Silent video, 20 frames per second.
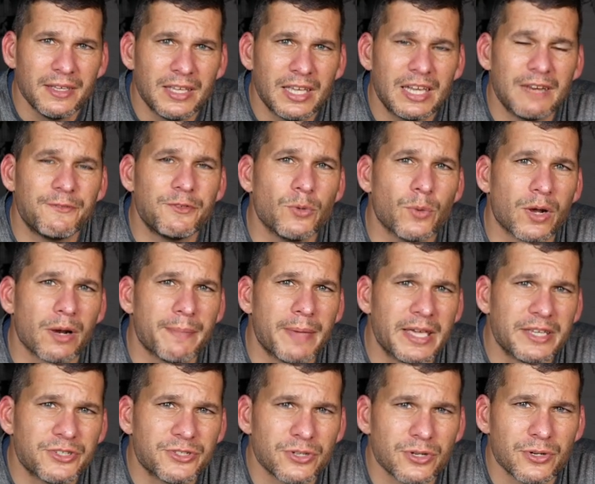And if you want to
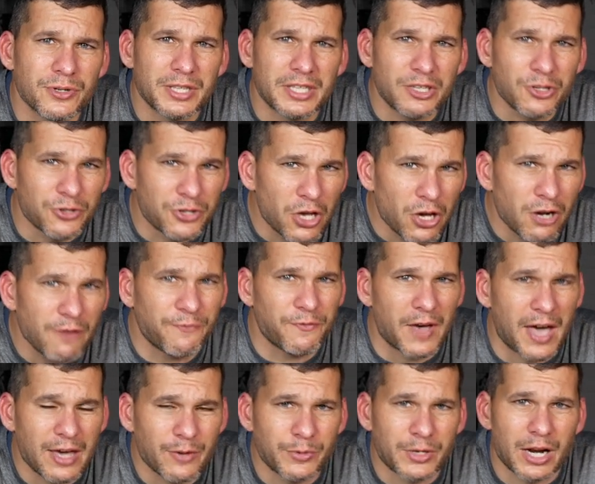make sure that you're
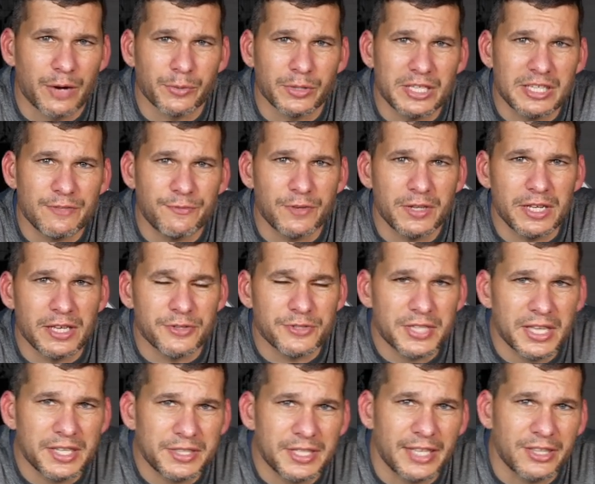notified when I release videos,
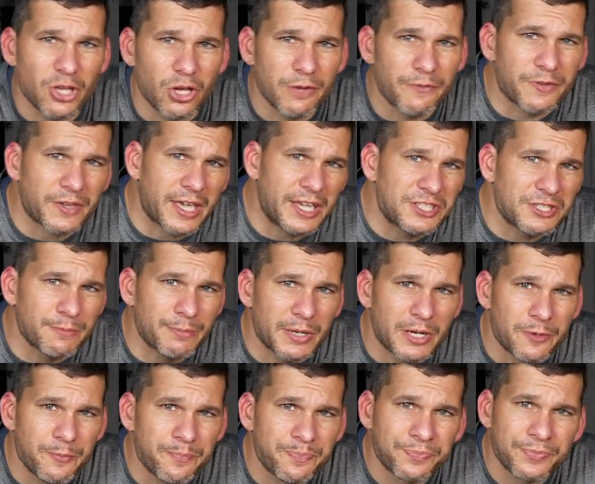hit that notification
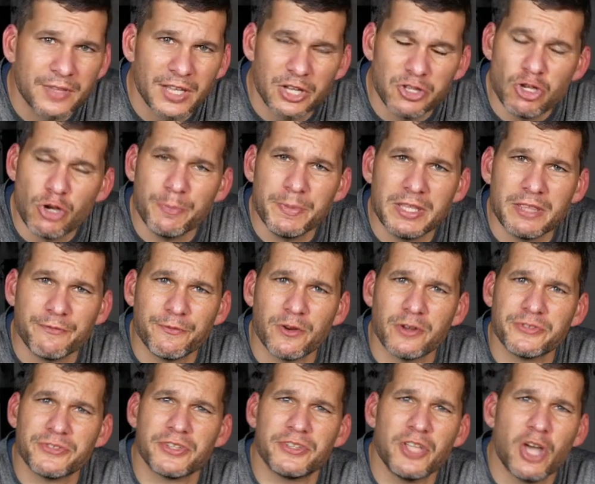bell. And you'll be the
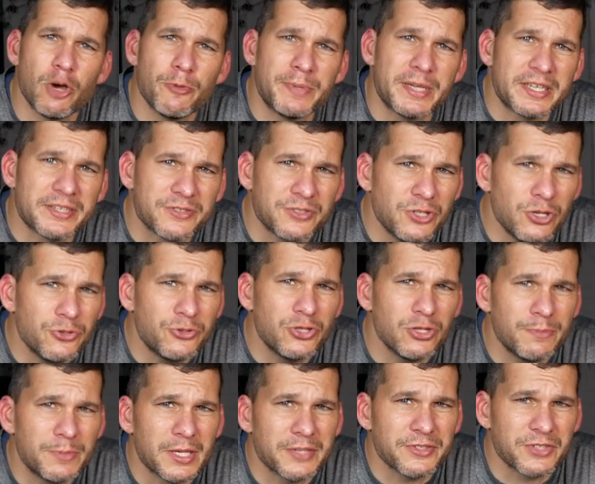first to know because
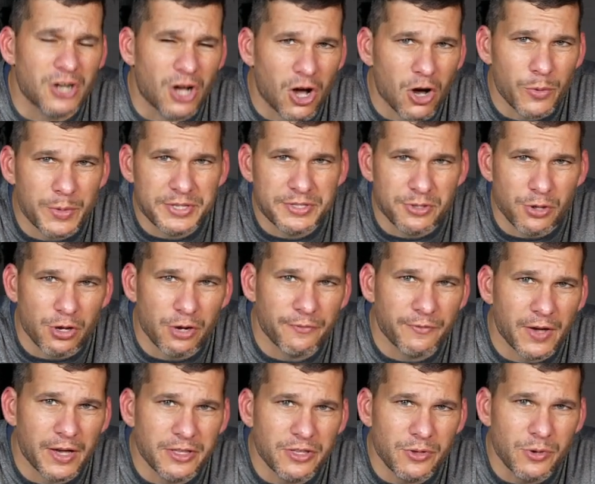YouTube doesn't always
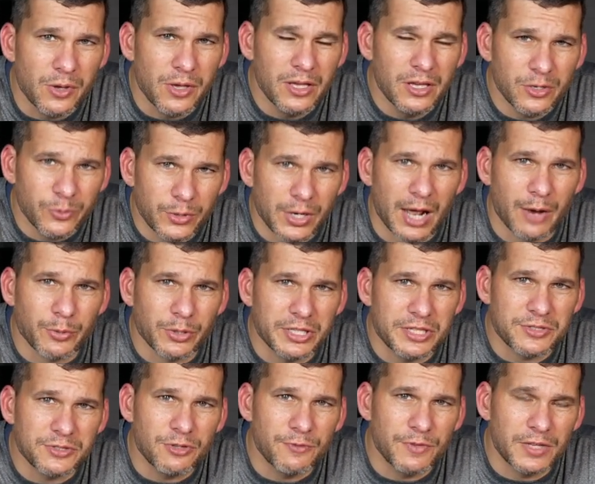notify you when I
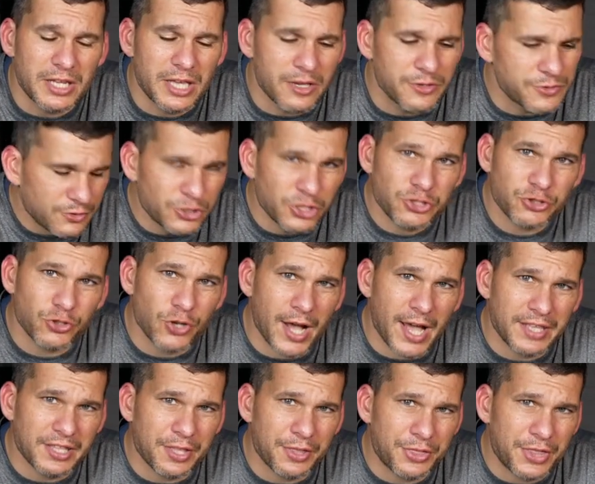release new videos. Just
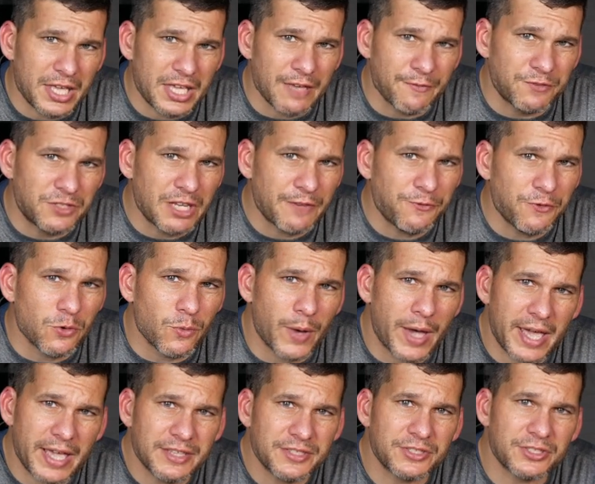trying to think of different
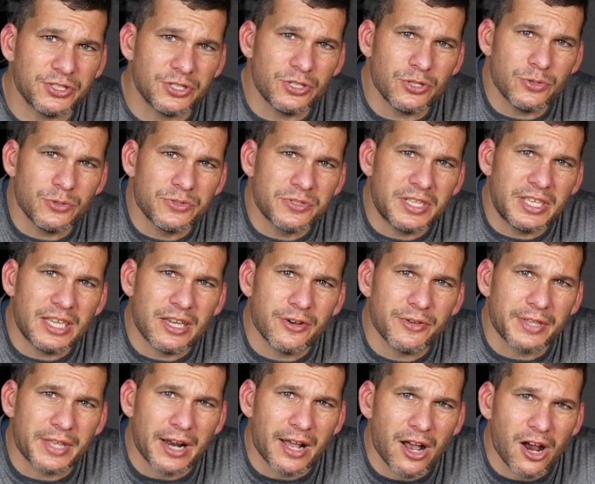ways to use gear
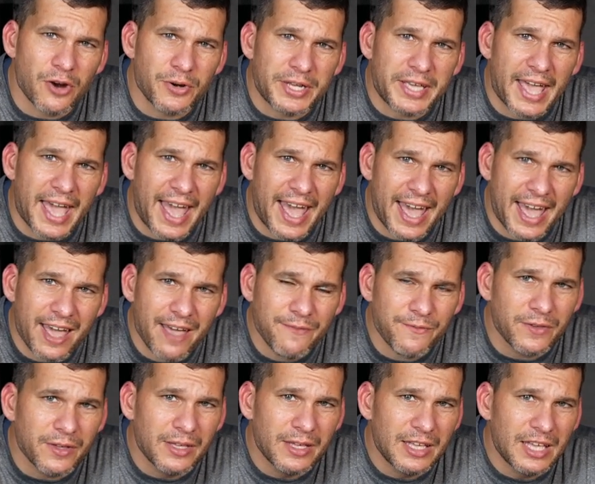that I already have.
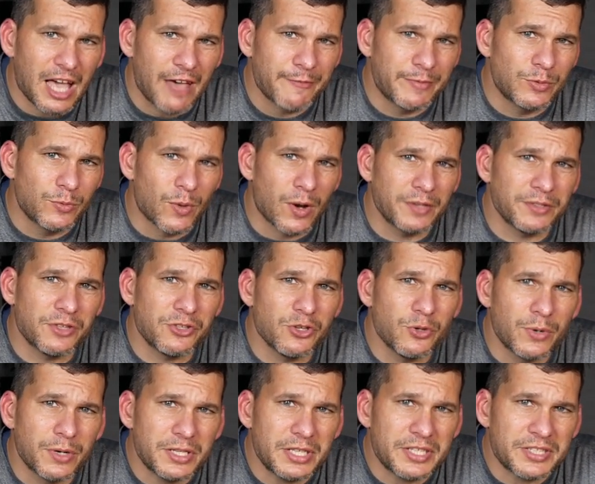I've been wanting to do
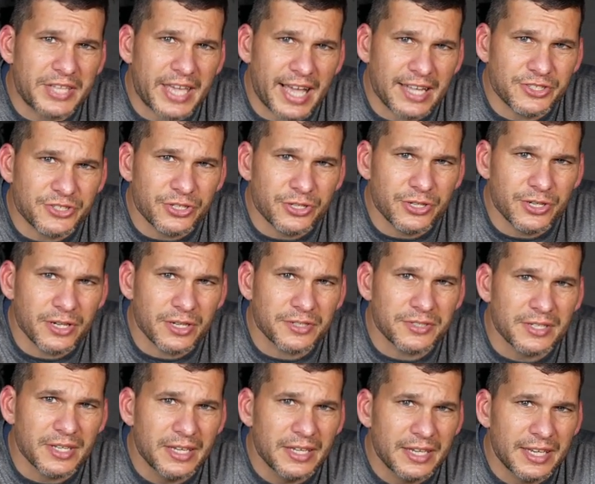one of these catch and
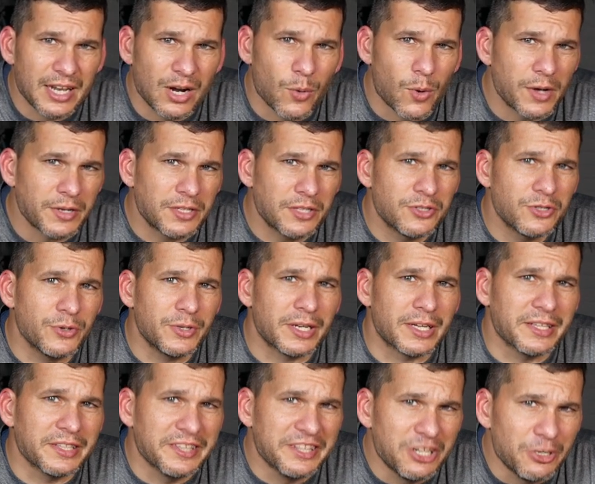cooks and I wanted to do it
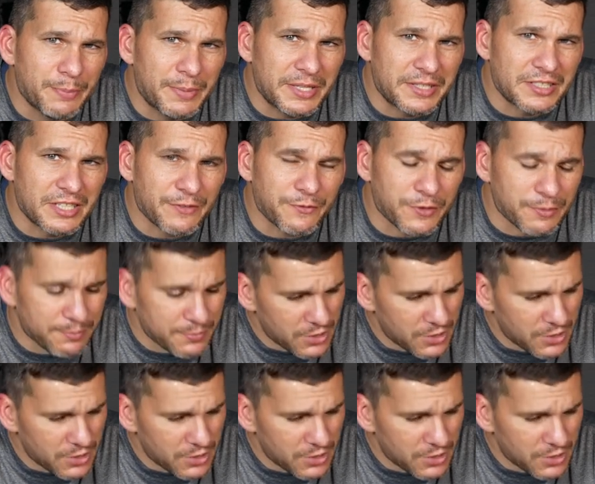a little bit different.